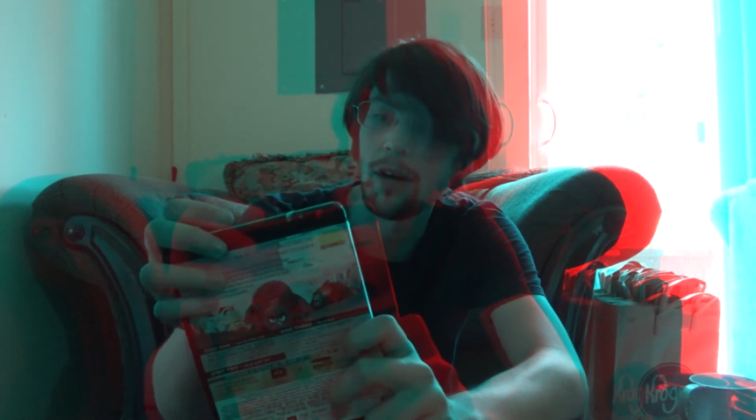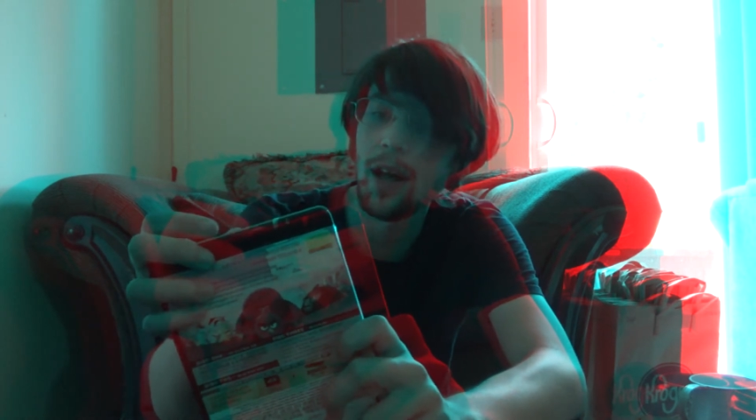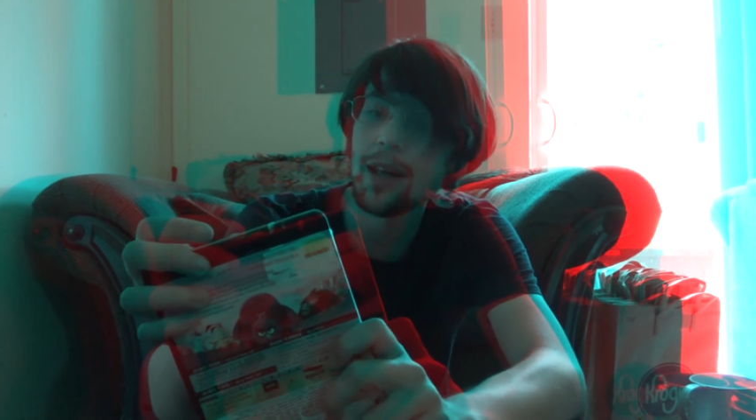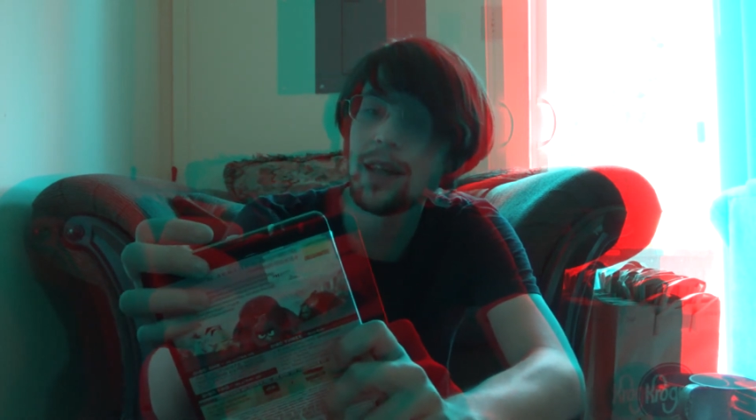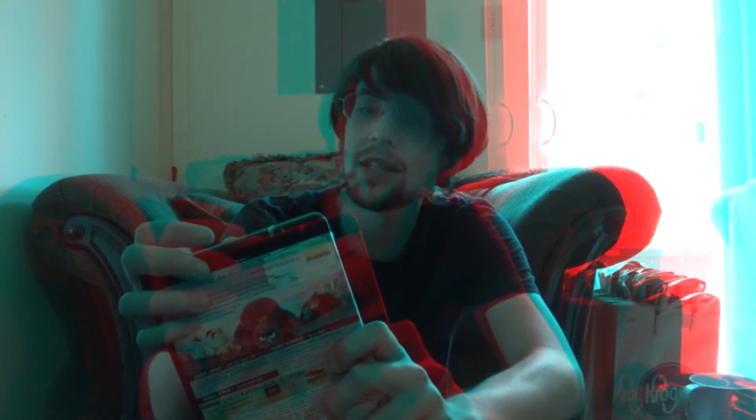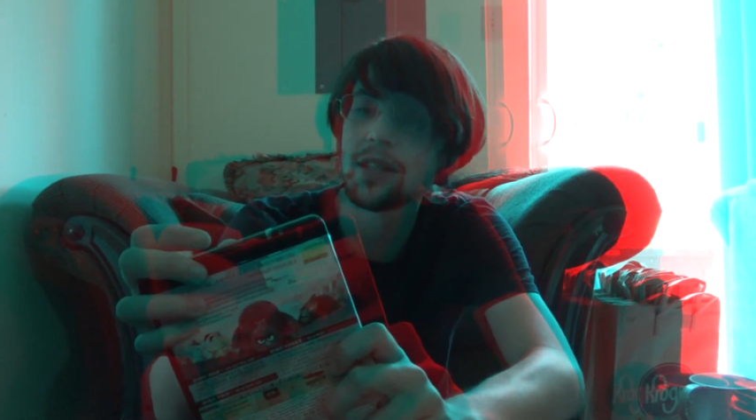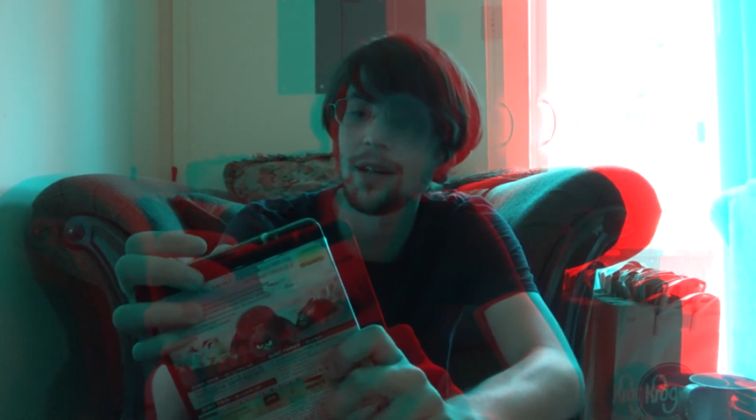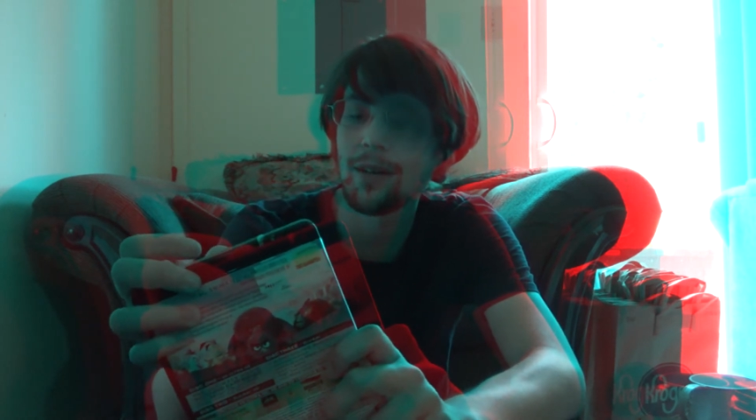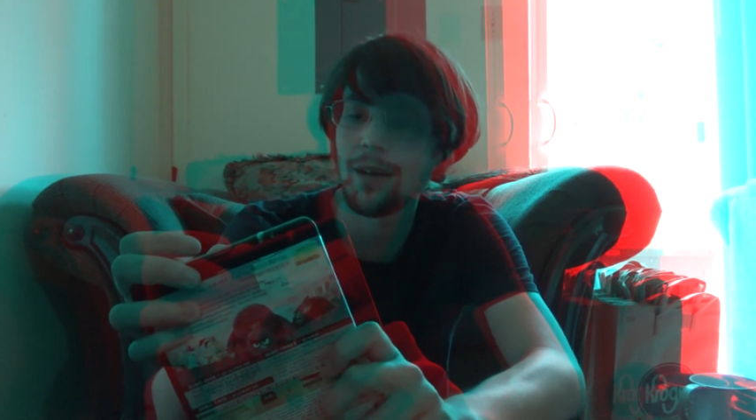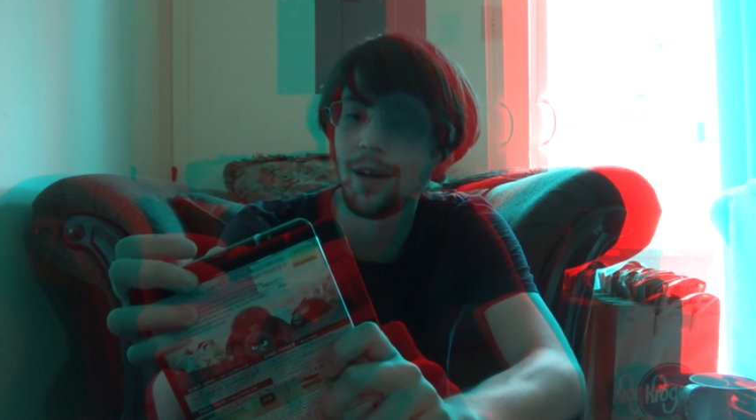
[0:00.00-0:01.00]
A lot of these
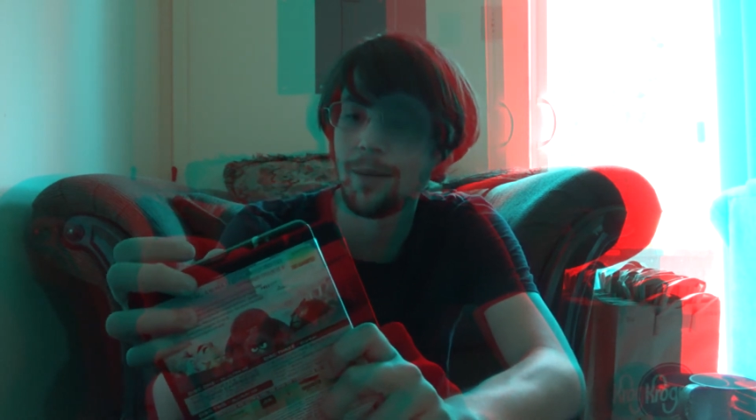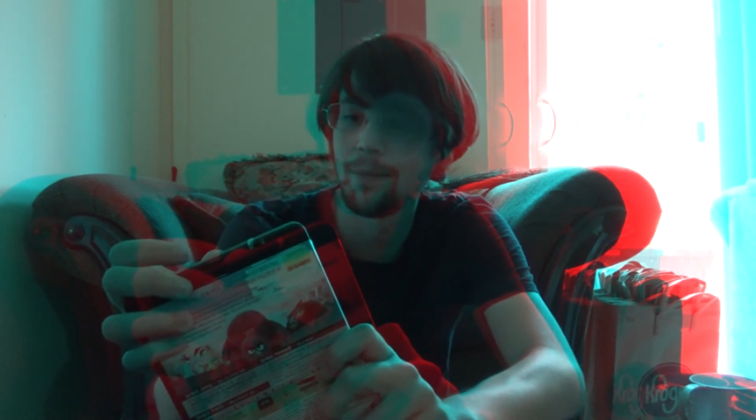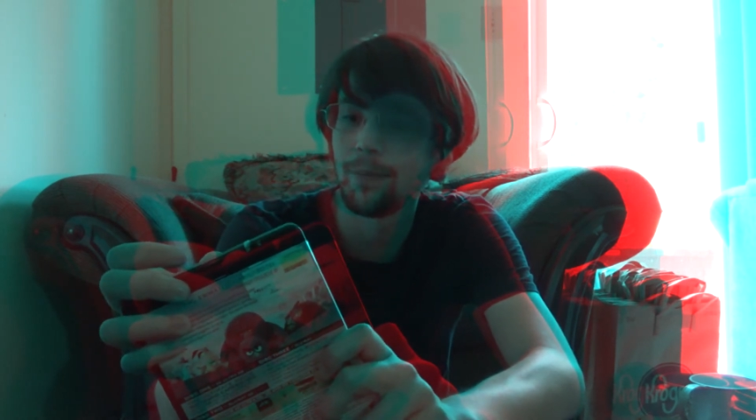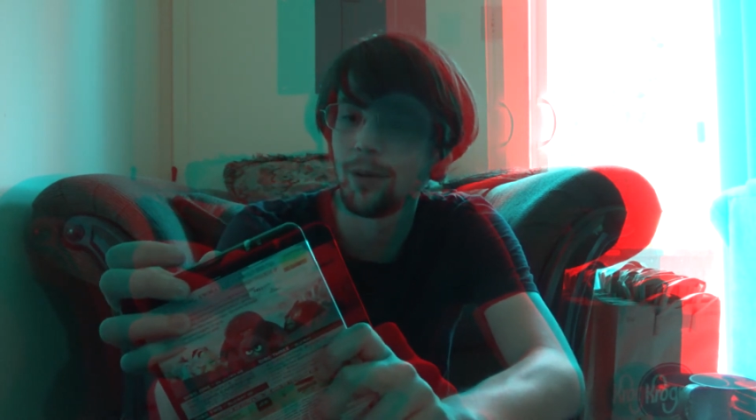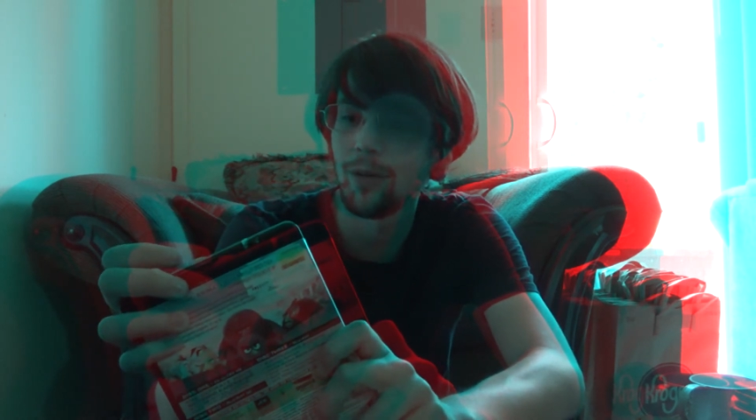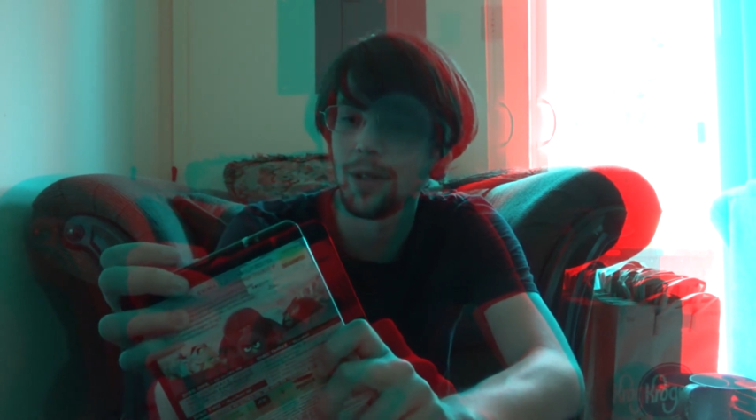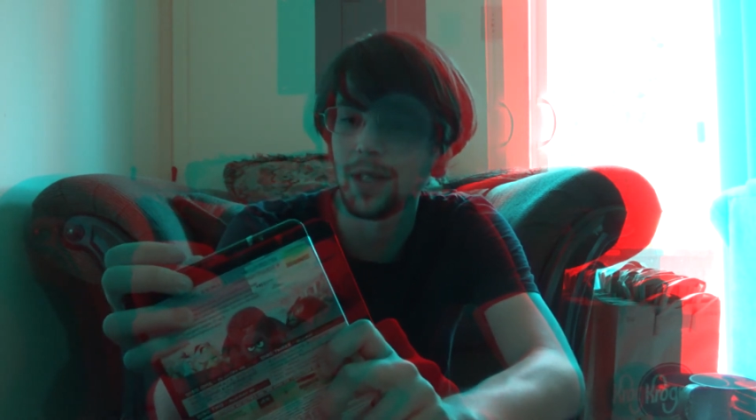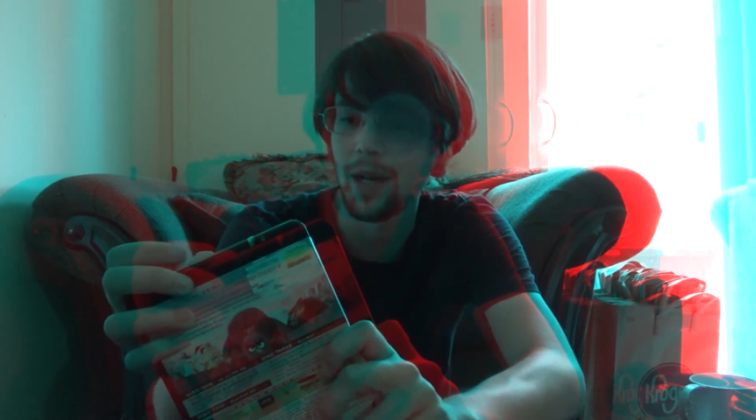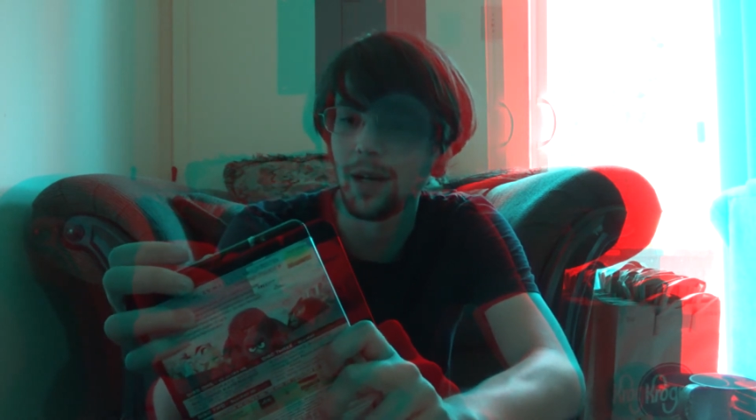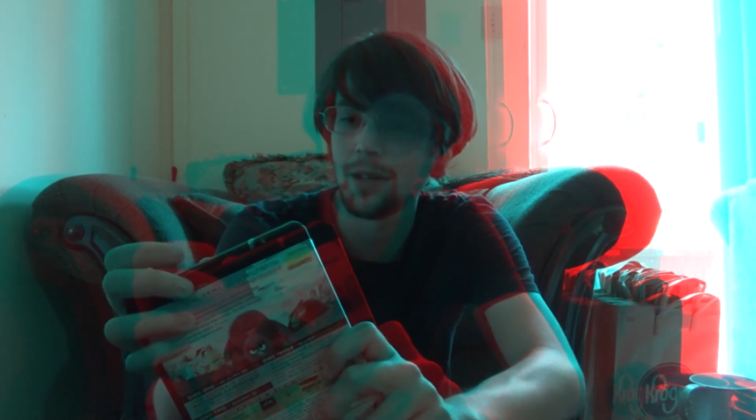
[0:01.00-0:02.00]
Blu-rays I
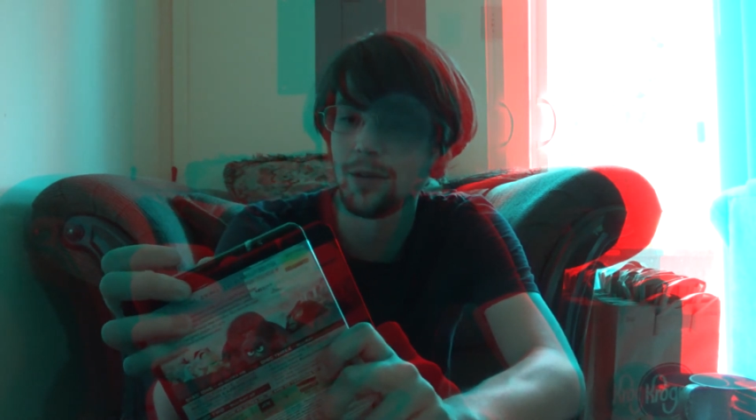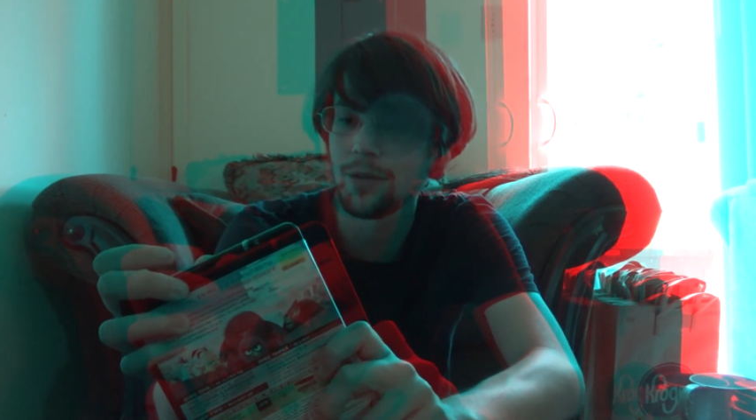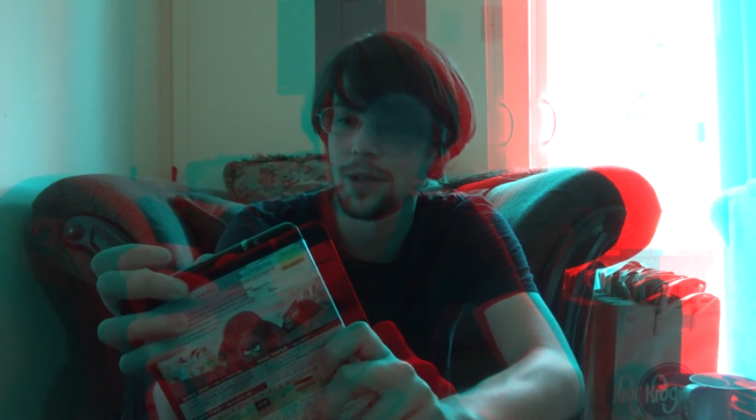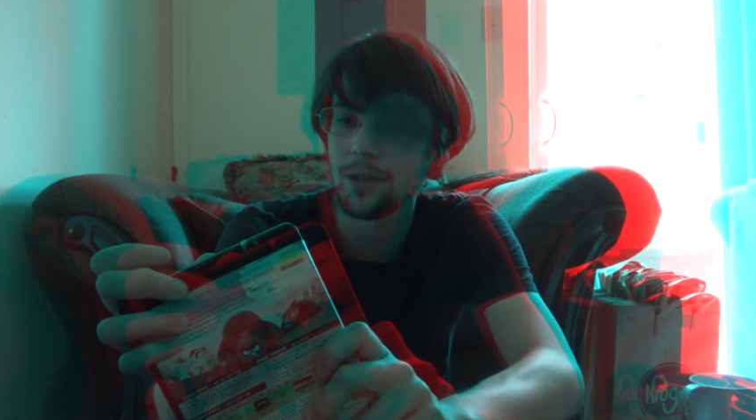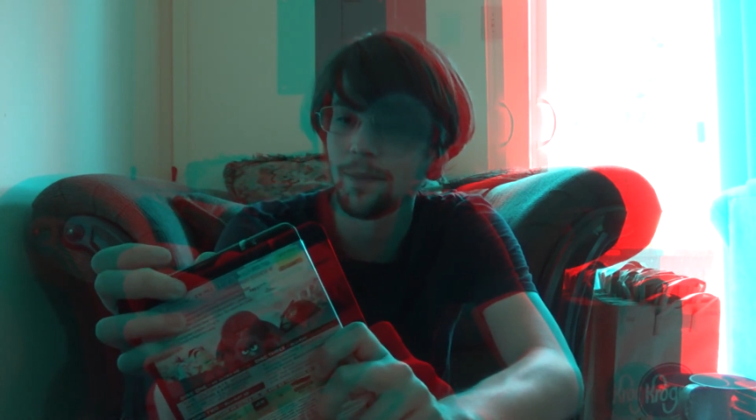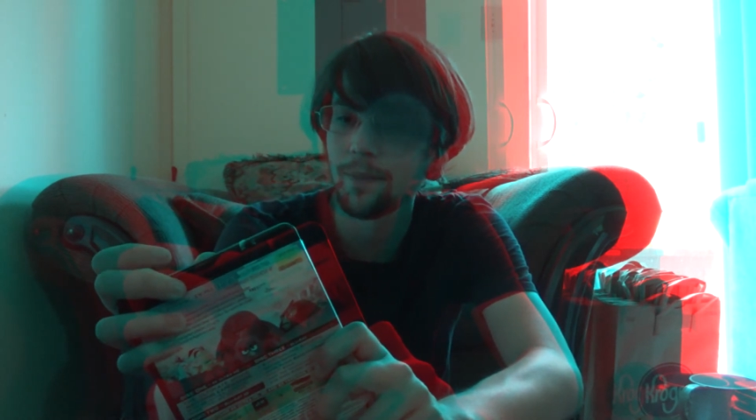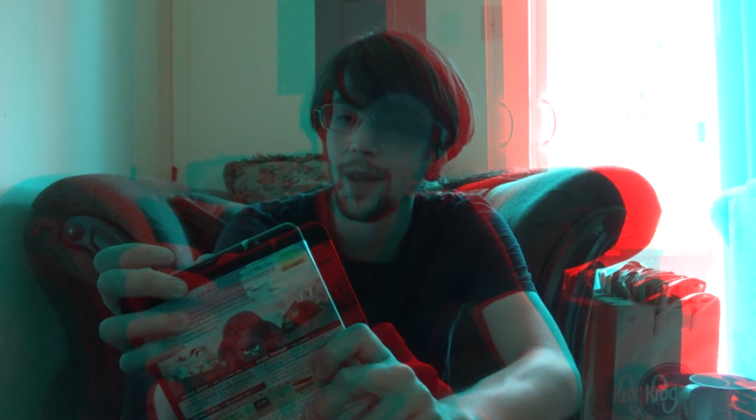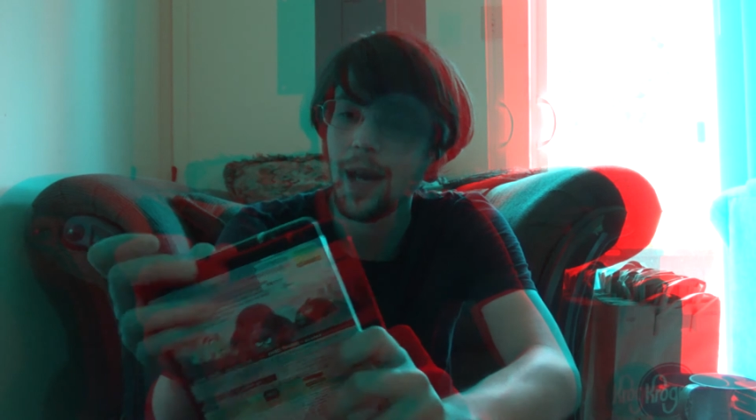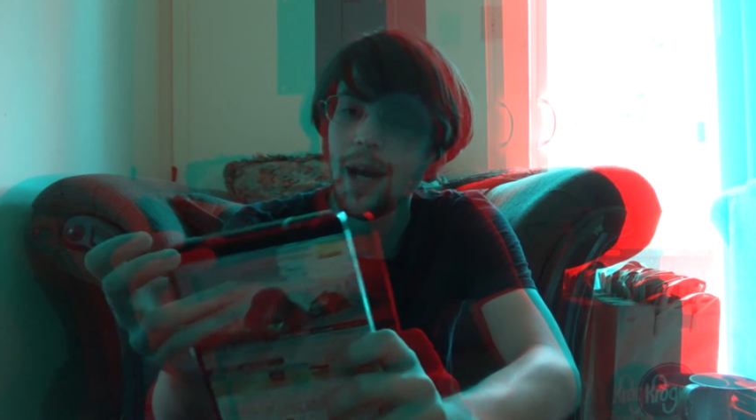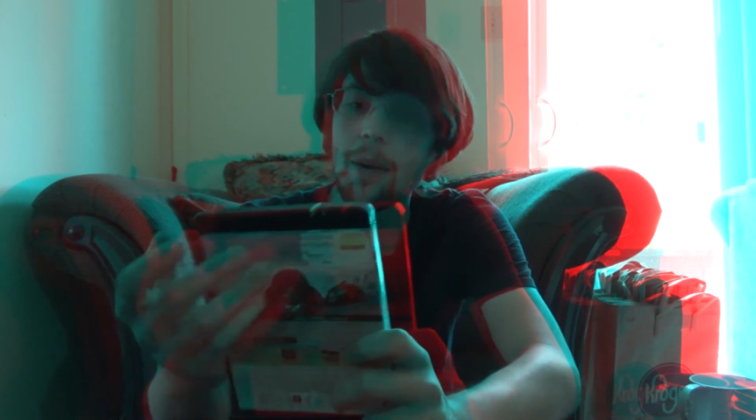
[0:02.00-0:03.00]
got used,
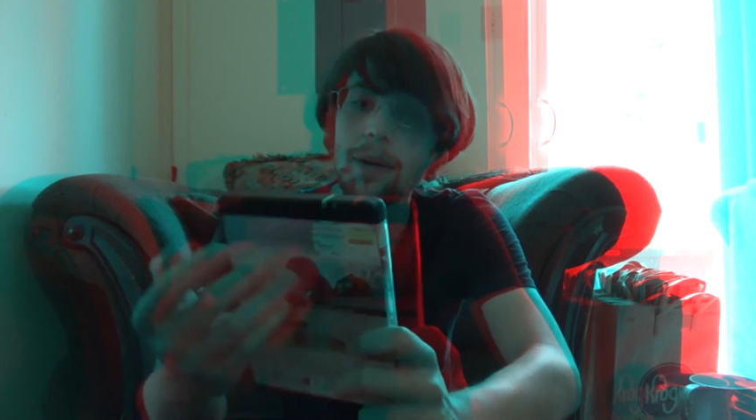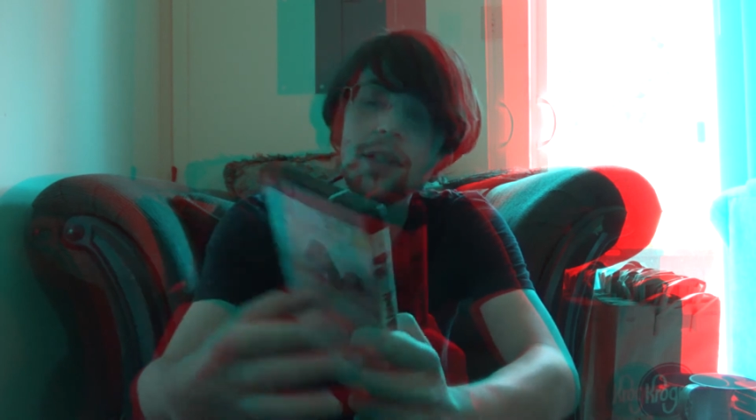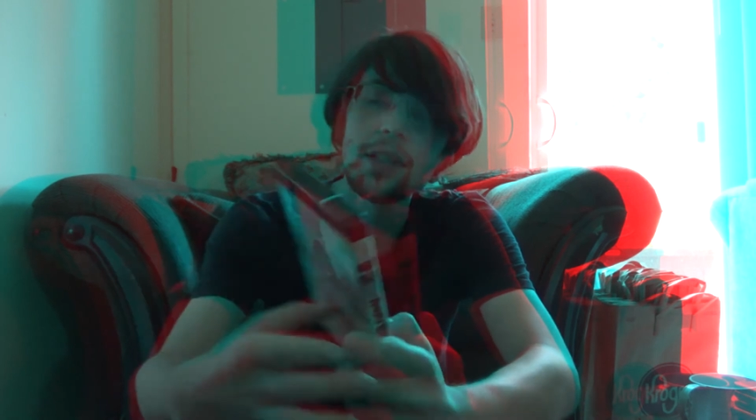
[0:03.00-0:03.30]
but this is